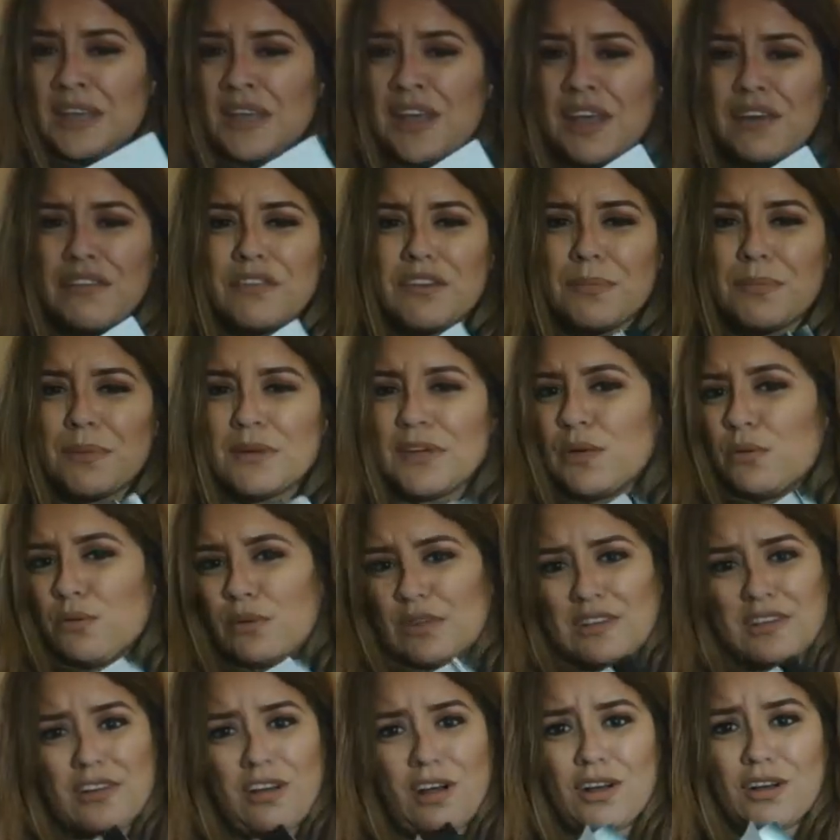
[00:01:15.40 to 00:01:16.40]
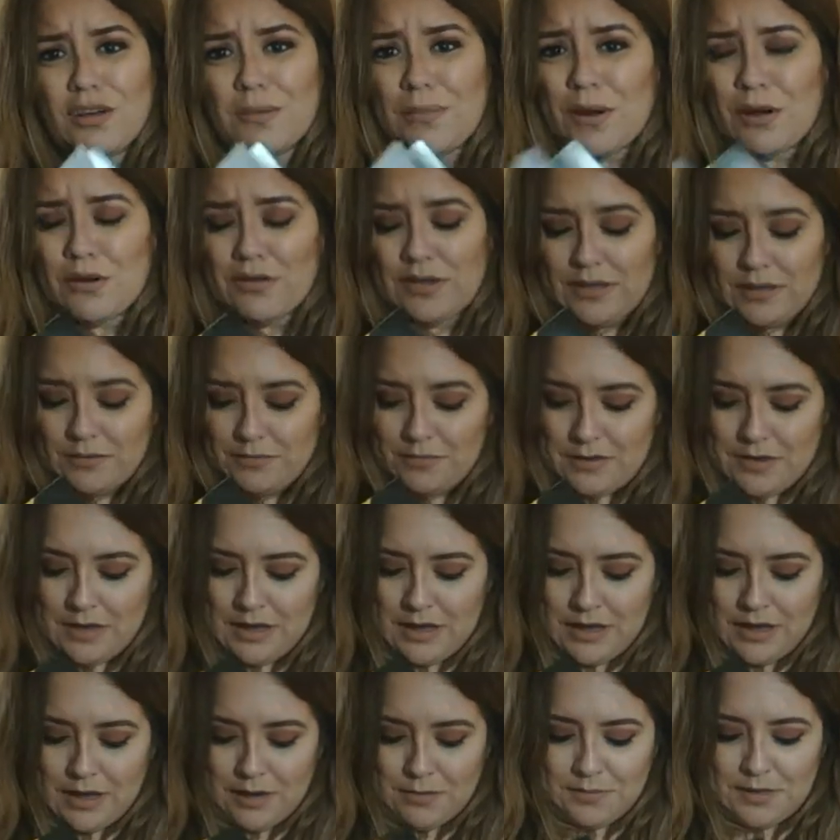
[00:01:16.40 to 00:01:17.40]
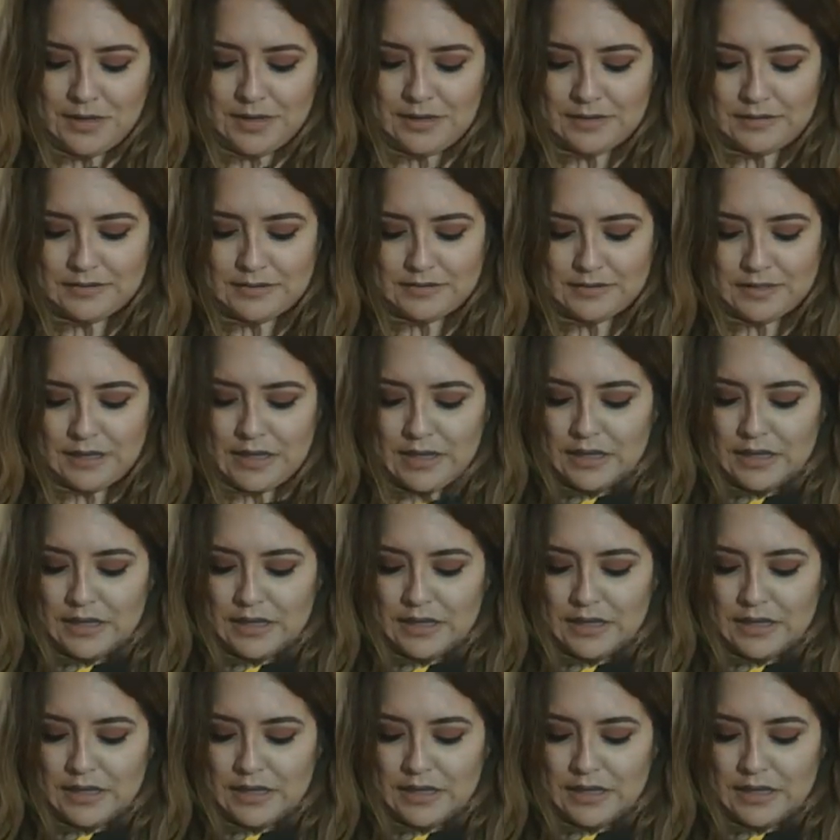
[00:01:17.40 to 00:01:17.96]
Everybody would talk about him because